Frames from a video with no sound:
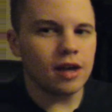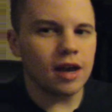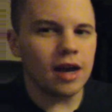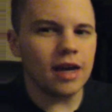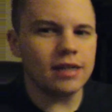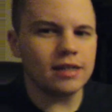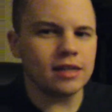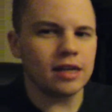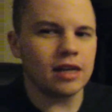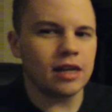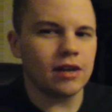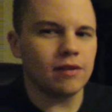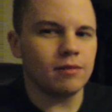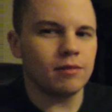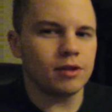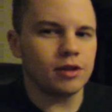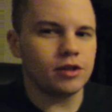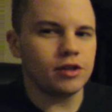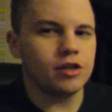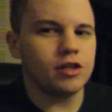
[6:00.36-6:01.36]
I'd say give
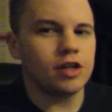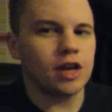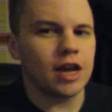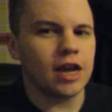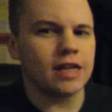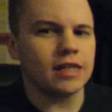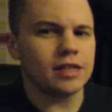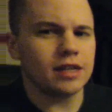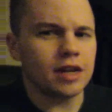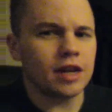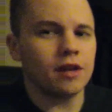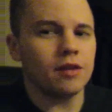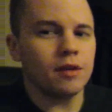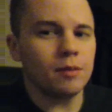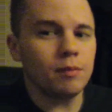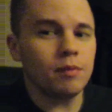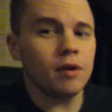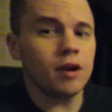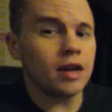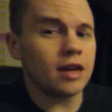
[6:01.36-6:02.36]
them a chance. You know, they're
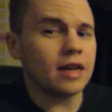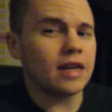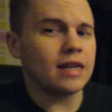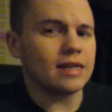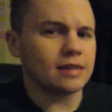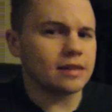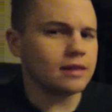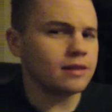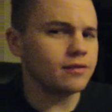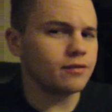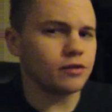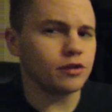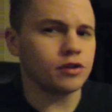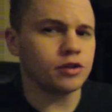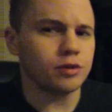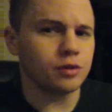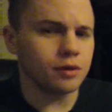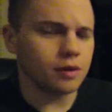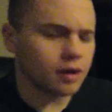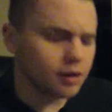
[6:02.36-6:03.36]
pretty decent for
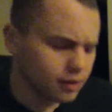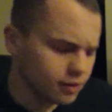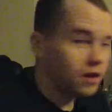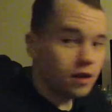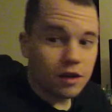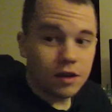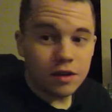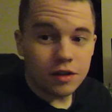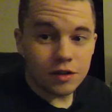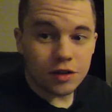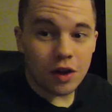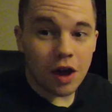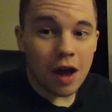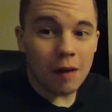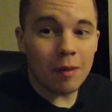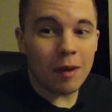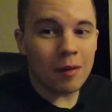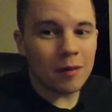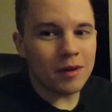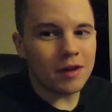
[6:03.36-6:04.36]
sure. So how
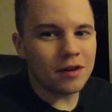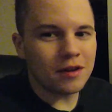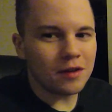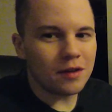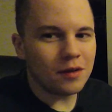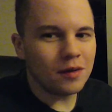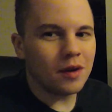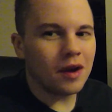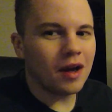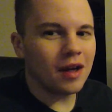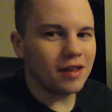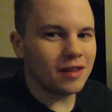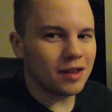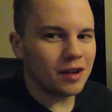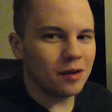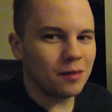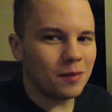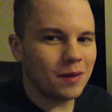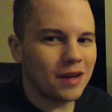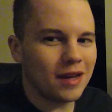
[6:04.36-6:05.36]
about we do a
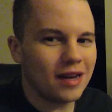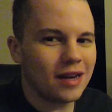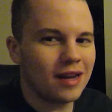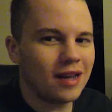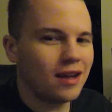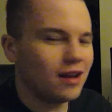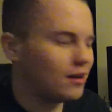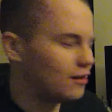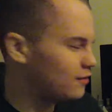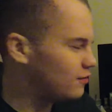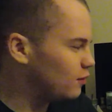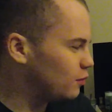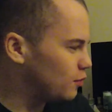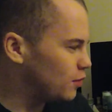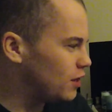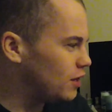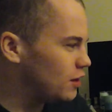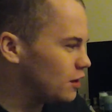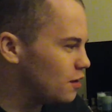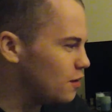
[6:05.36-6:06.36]
little bit of the
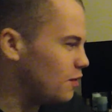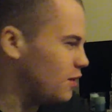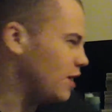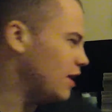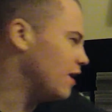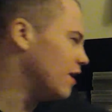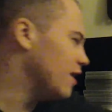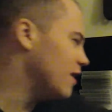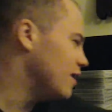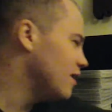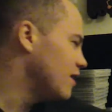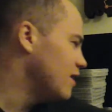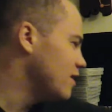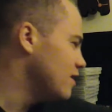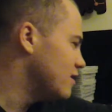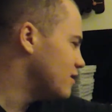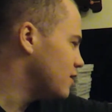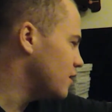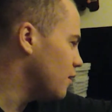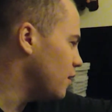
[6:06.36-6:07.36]
Wii U here.
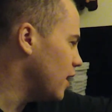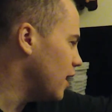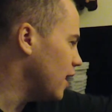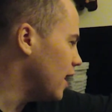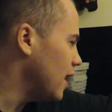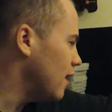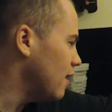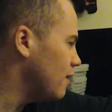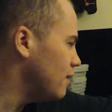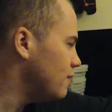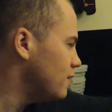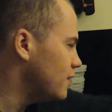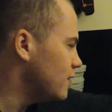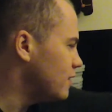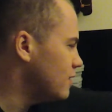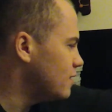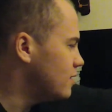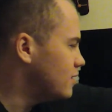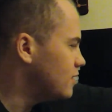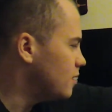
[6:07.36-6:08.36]
So I have
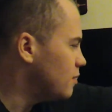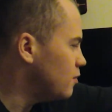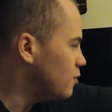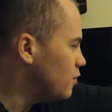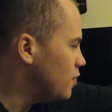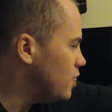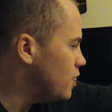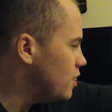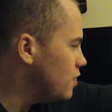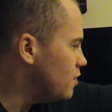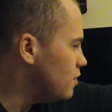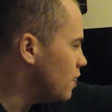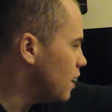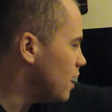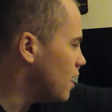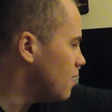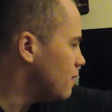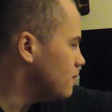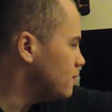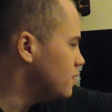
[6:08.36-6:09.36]
some Wii U
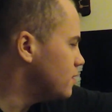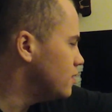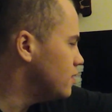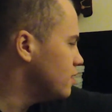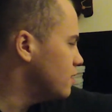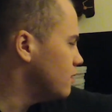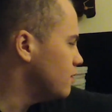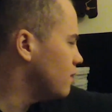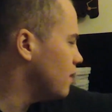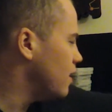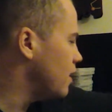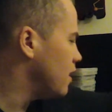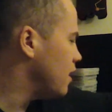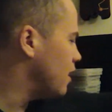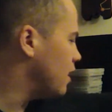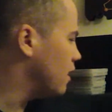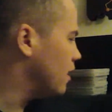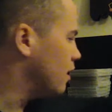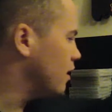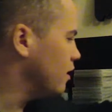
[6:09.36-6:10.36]
games right
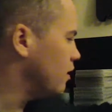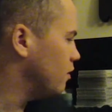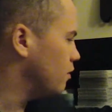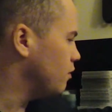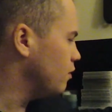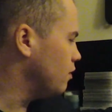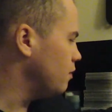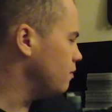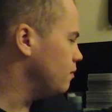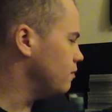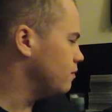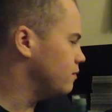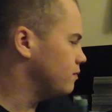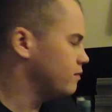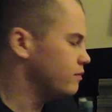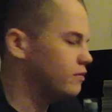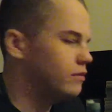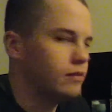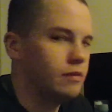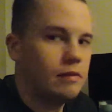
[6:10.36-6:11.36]
here. Whoop.
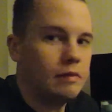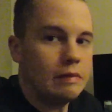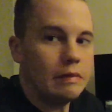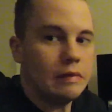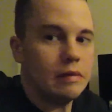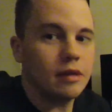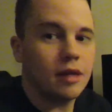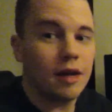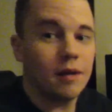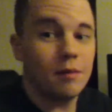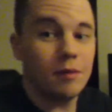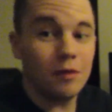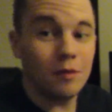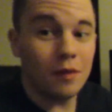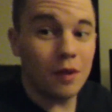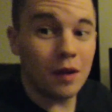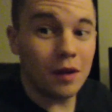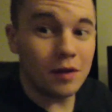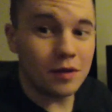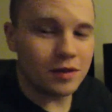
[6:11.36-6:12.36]
Gotta move
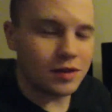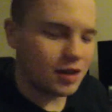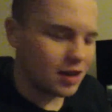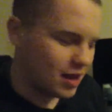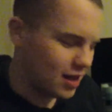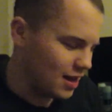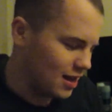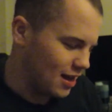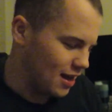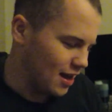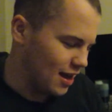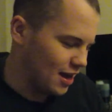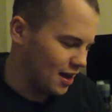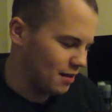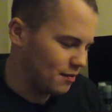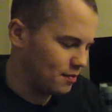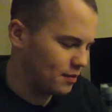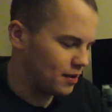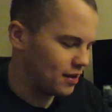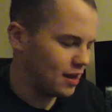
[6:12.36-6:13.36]
those.
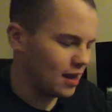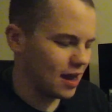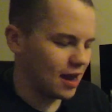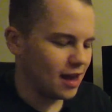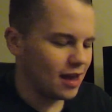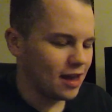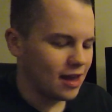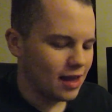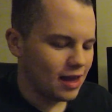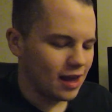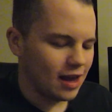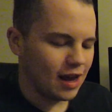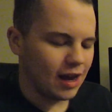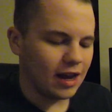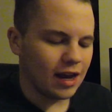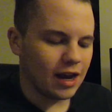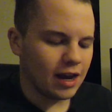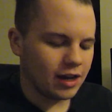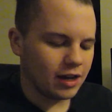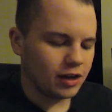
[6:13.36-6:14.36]
But yeah, I
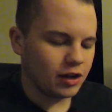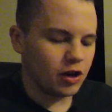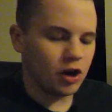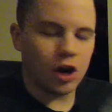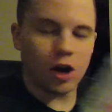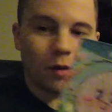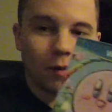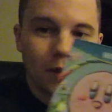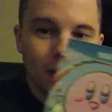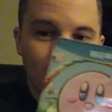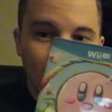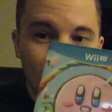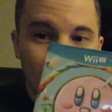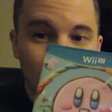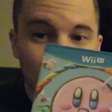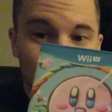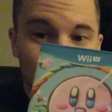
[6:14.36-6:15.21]
got Kirby and the